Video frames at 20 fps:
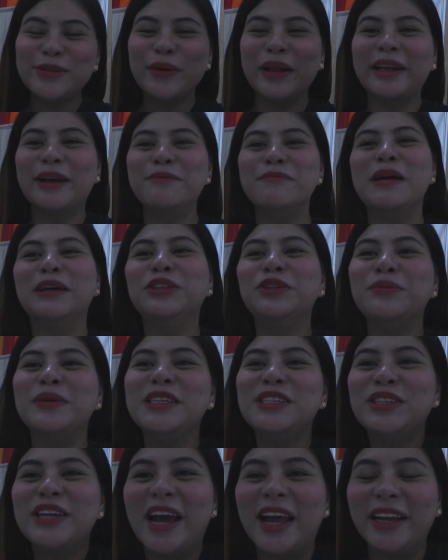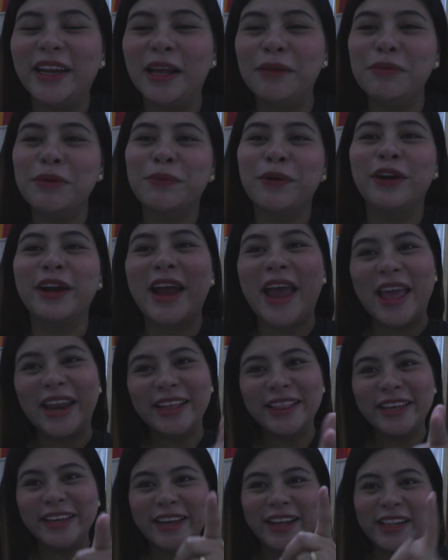welcome back to my channel. Before
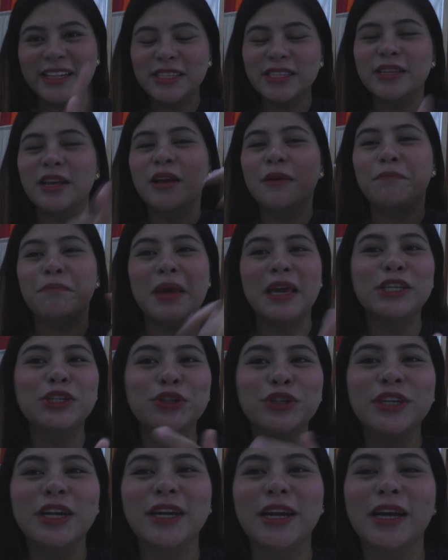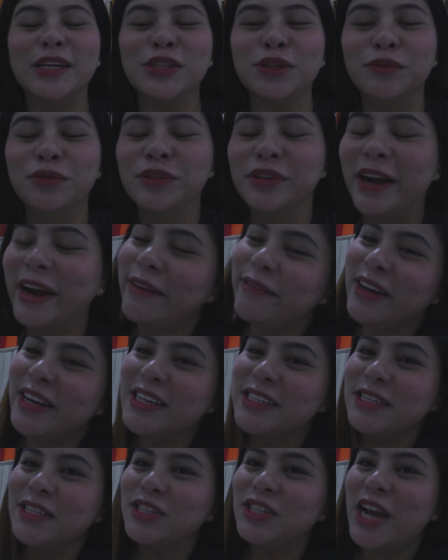anything else, make sure na nakasubscribe ka
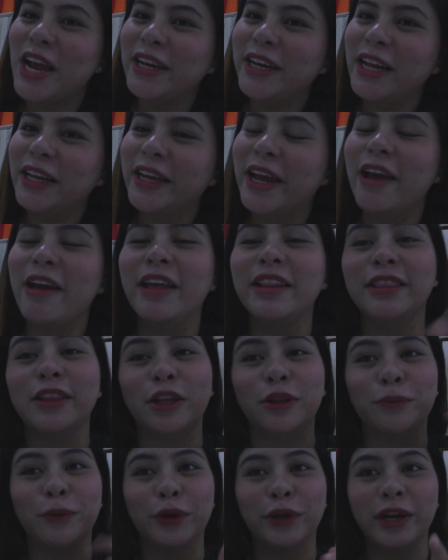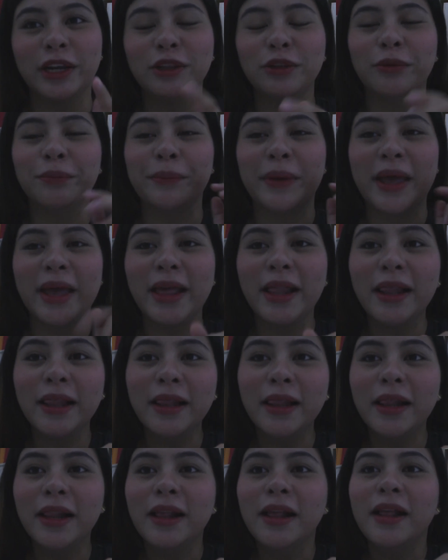na sa channel ka and then forget the bell